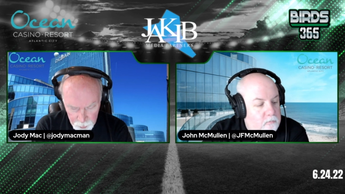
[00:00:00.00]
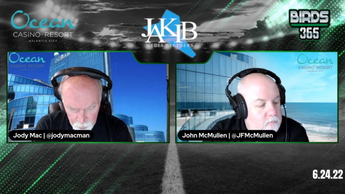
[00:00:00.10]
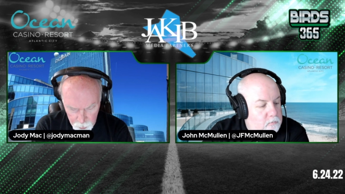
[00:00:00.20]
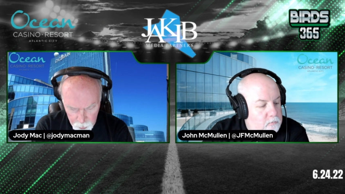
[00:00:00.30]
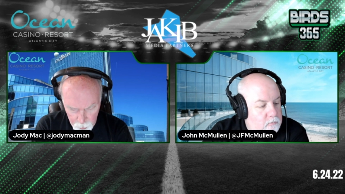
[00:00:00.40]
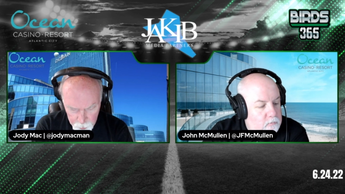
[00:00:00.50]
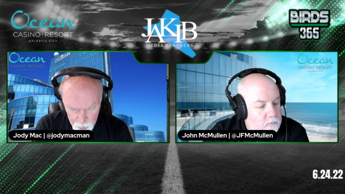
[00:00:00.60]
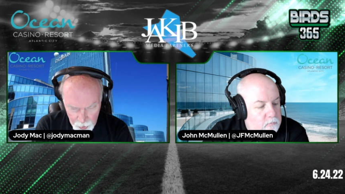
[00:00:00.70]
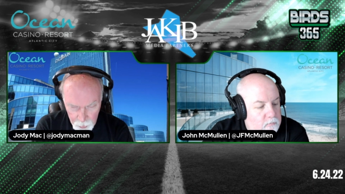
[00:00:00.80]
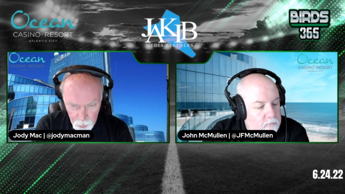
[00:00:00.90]
Speaker 1: YouTube
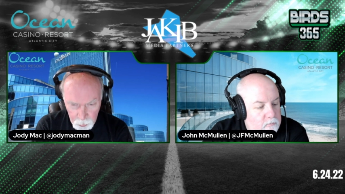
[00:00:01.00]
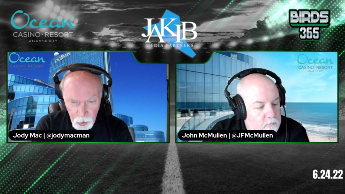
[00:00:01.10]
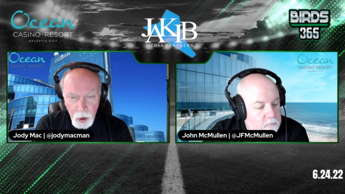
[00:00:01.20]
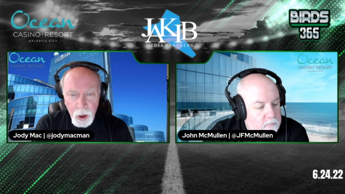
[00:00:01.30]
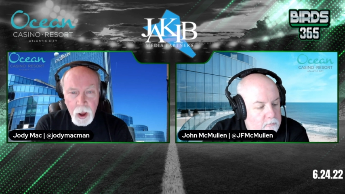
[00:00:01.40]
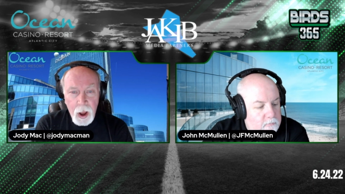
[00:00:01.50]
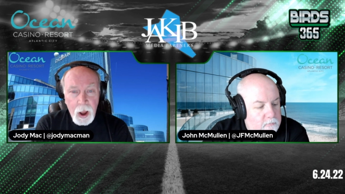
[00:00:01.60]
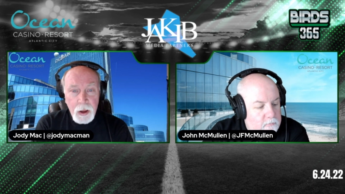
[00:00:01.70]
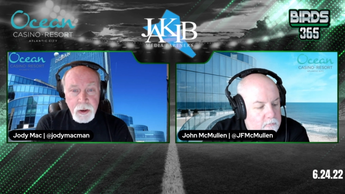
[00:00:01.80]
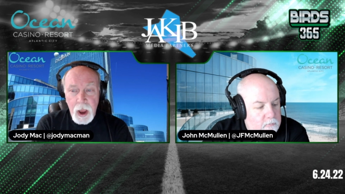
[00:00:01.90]
channel. Uh,
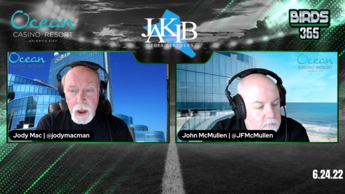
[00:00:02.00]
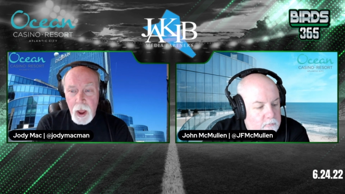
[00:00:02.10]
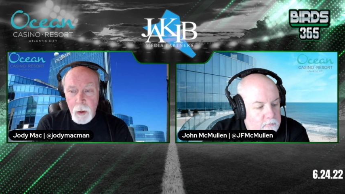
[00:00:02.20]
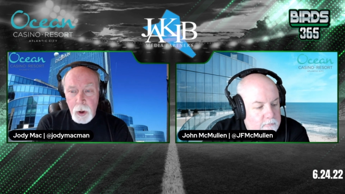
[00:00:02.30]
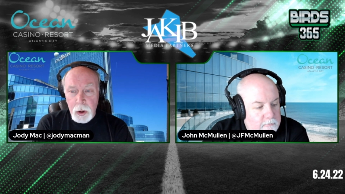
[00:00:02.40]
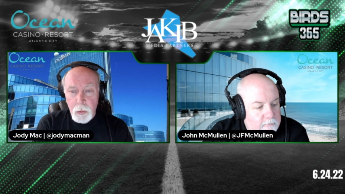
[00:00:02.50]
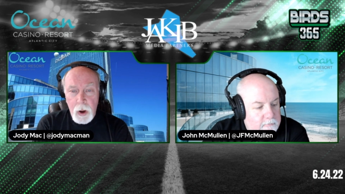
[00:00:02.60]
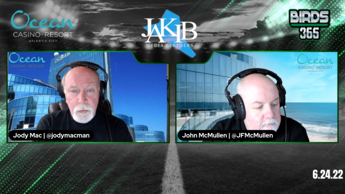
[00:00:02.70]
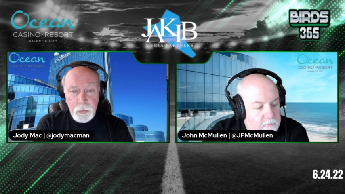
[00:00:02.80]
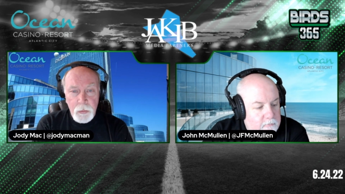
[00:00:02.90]
JM, are you ready
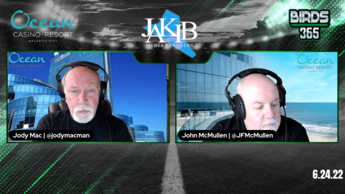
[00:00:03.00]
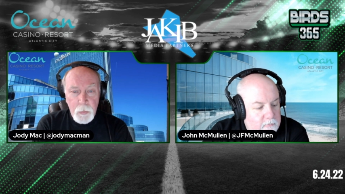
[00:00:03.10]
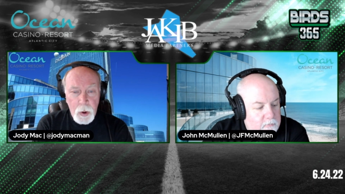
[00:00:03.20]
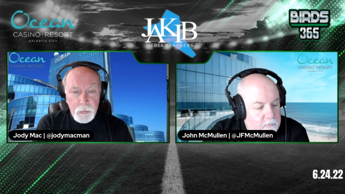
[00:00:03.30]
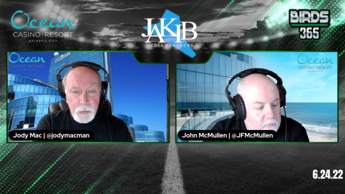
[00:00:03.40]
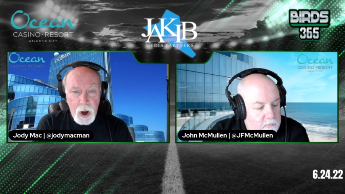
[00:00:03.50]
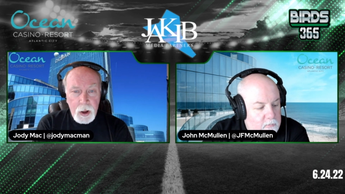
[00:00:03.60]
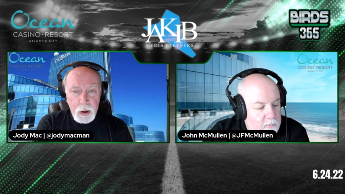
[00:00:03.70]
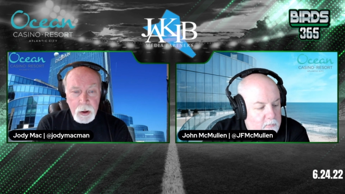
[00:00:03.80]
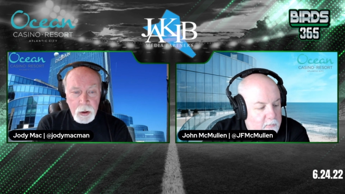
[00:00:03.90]
for Football Friday?
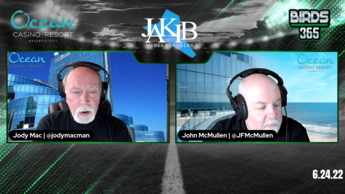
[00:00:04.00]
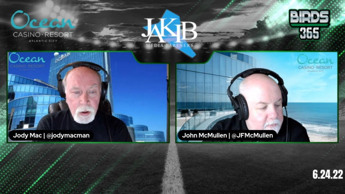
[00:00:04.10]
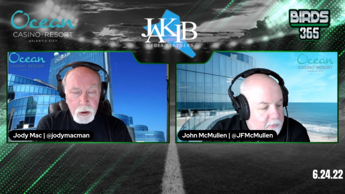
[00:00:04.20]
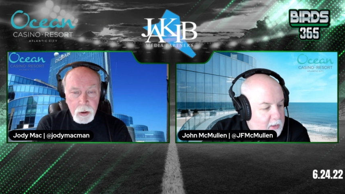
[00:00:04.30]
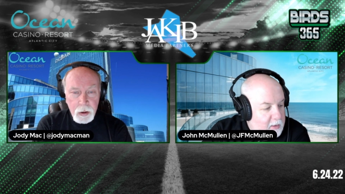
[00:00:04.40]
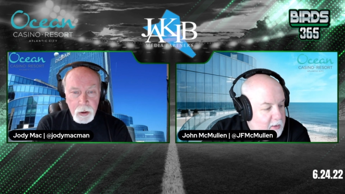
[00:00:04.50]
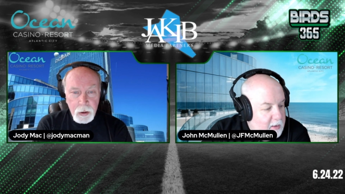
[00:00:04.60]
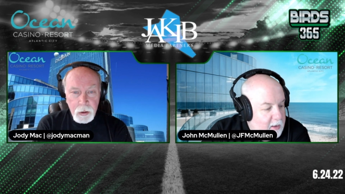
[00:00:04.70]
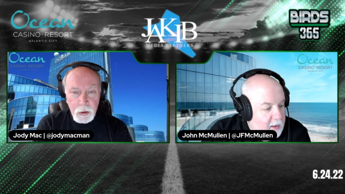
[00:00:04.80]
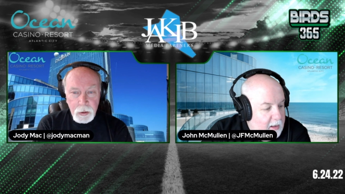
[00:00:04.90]

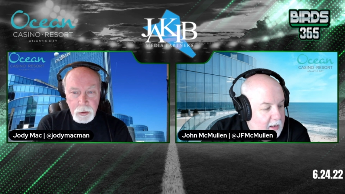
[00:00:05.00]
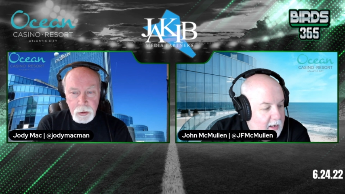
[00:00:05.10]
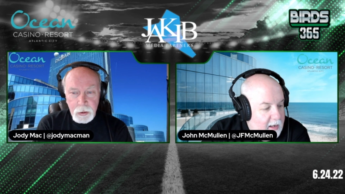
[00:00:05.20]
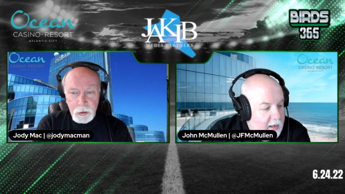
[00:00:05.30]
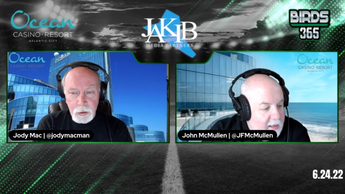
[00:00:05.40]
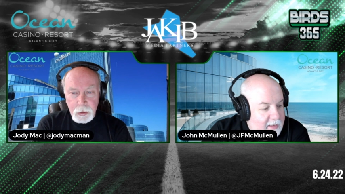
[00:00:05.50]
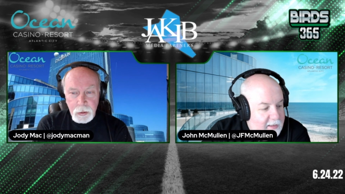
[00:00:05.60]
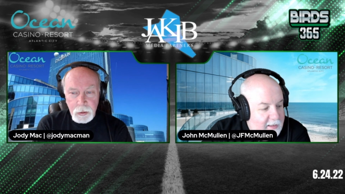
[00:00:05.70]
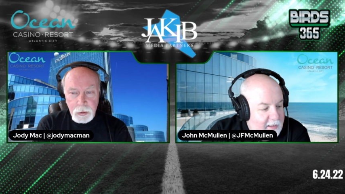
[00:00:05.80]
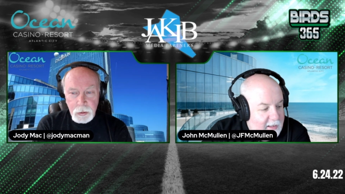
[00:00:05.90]
Uh,
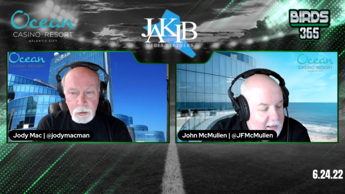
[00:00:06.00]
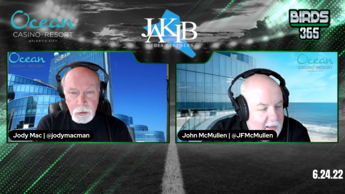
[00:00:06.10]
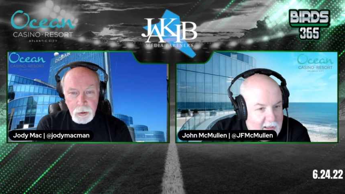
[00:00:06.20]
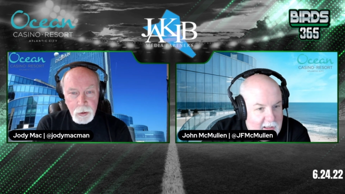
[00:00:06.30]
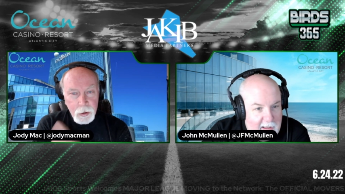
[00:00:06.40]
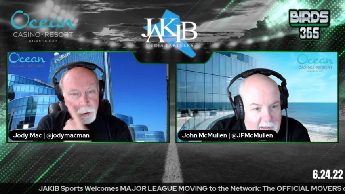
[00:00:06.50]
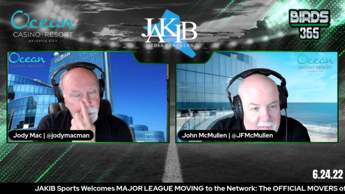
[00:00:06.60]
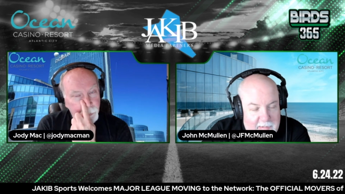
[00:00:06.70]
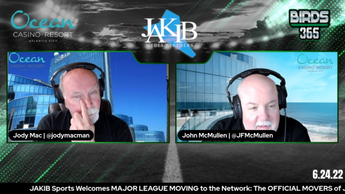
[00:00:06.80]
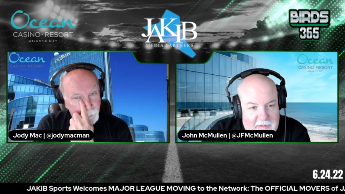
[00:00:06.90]
Speaker 2: yeah, I
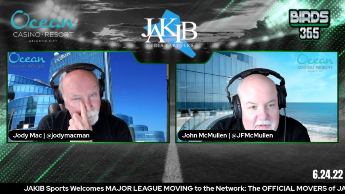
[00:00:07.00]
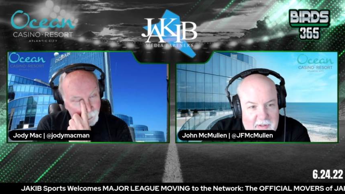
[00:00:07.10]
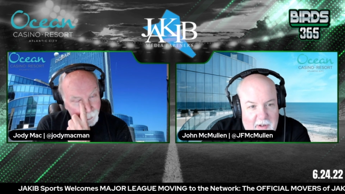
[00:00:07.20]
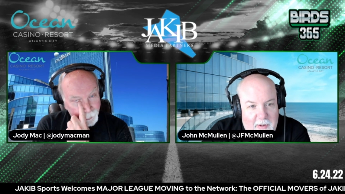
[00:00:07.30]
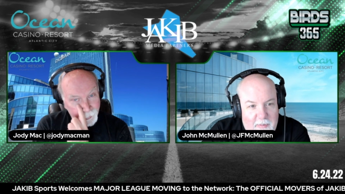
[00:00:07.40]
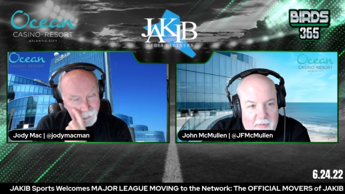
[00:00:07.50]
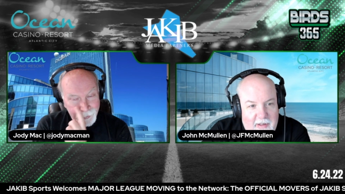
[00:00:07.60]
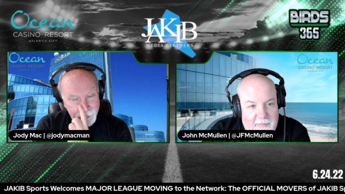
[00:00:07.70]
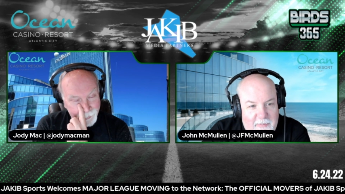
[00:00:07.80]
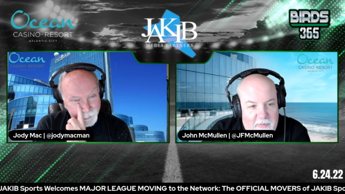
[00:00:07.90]
think so. But
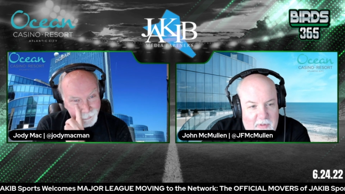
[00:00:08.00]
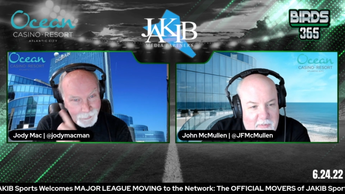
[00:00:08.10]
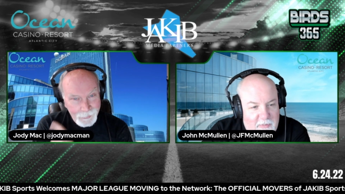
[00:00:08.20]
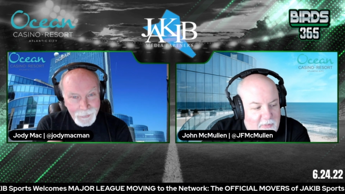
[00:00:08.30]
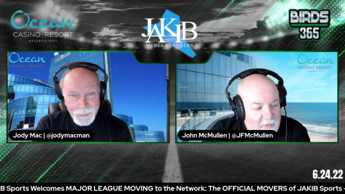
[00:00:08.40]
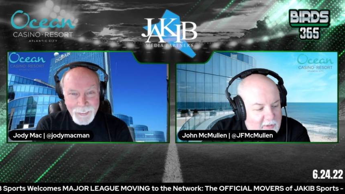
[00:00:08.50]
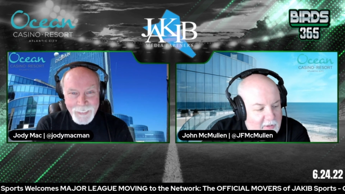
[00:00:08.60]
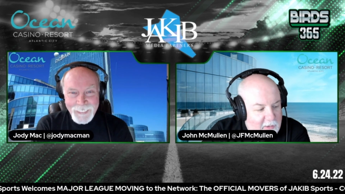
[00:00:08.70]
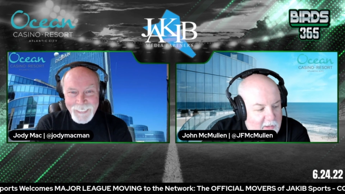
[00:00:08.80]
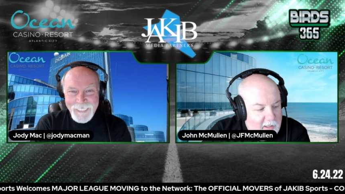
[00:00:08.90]
from your
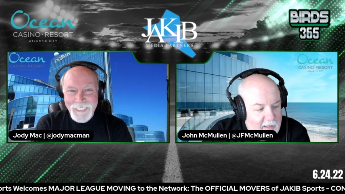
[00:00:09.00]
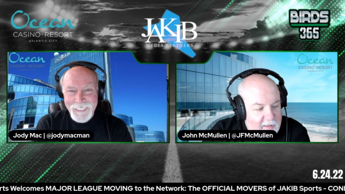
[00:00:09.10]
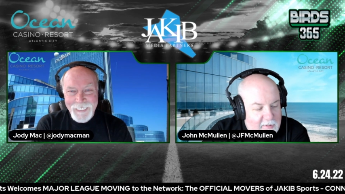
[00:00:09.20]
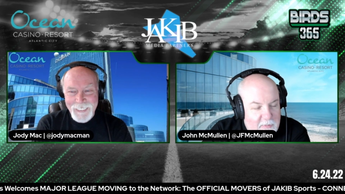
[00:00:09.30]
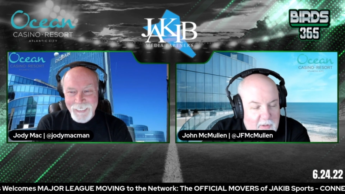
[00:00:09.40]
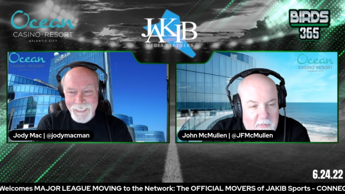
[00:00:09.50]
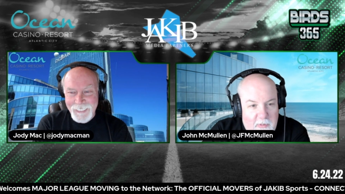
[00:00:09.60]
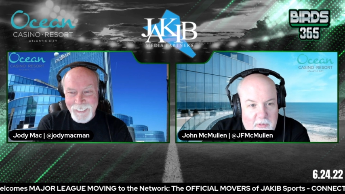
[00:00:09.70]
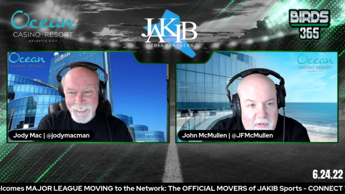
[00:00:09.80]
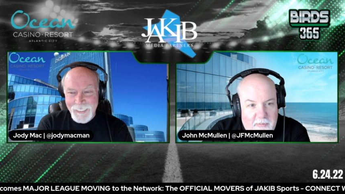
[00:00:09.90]
hint before
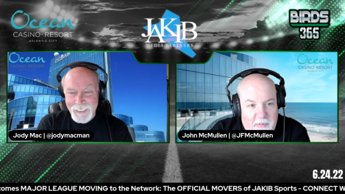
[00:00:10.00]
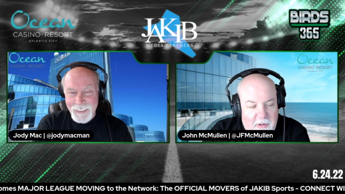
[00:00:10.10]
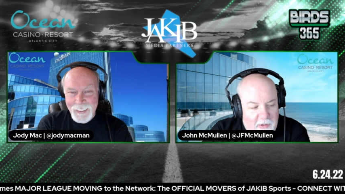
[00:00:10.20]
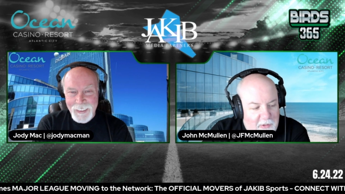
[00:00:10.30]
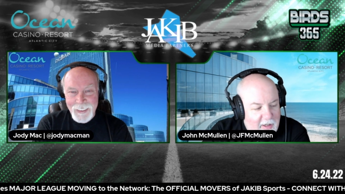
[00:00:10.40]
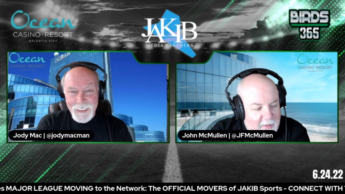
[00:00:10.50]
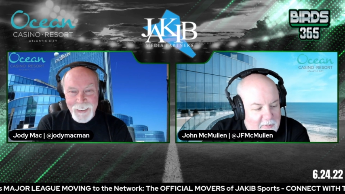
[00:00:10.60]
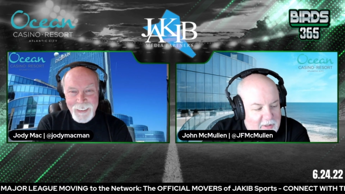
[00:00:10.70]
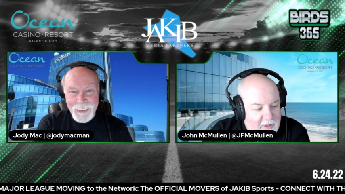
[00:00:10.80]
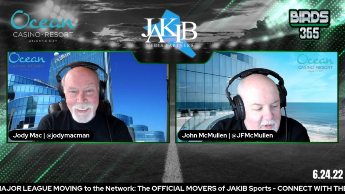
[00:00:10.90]
the program
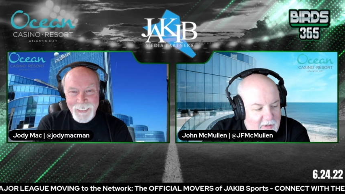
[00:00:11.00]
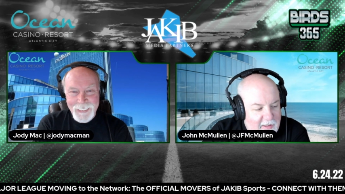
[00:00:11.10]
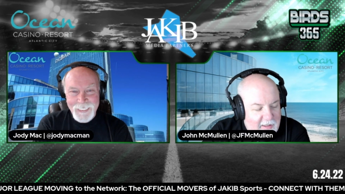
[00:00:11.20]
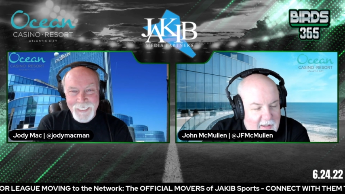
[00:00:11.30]
started, I